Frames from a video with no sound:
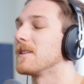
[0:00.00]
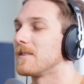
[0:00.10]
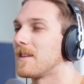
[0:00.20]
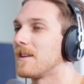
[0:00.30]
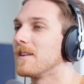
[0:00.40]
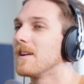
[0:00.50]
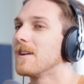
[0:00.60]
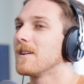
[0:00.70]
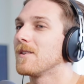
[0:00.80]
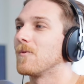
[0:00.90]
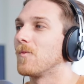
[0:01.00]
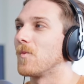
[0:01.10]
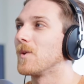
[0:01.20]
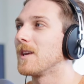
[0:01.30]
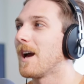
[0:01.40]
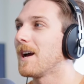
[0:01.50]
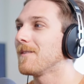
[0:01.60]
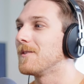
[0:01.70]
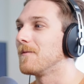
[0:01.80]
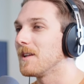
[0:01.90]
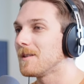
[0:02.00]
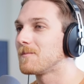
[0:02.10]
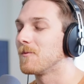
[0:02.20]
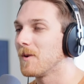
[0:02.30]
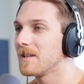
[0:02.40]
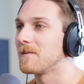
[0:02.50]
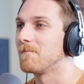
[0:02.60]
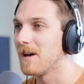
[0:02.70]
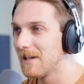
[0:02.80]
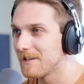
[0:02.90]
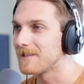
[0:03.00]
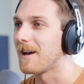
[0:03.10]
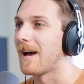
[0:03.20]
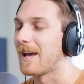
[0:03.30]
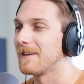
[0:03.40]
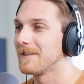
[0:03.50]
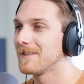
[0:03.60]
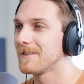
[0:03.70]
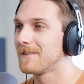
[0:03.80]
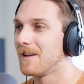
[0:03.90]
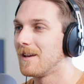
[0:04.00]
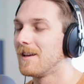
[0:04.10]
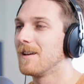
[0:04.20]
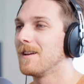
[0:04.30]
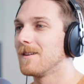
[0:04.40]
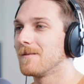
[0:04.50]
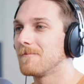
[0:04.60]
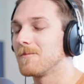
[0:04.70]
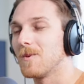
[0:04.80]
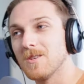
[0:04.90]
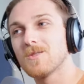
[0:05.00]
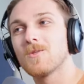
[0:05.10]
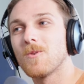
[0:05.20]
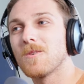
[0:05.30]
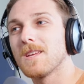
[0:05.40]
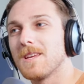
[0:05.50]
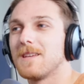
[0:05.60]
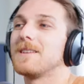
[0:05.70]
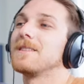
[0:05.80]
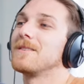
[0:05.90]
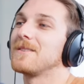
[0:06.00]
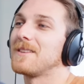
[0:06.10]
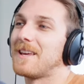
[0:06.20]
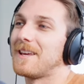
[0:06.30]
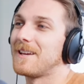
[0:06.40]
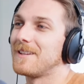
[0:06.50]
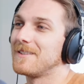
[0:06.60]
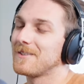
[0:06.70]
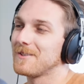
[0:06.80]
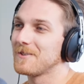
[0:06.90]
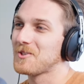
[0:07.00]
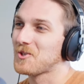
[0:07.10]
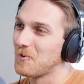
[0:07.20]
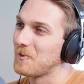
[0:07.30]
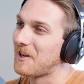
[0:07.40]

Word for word: is that we have developed a way to monetize historians and scuba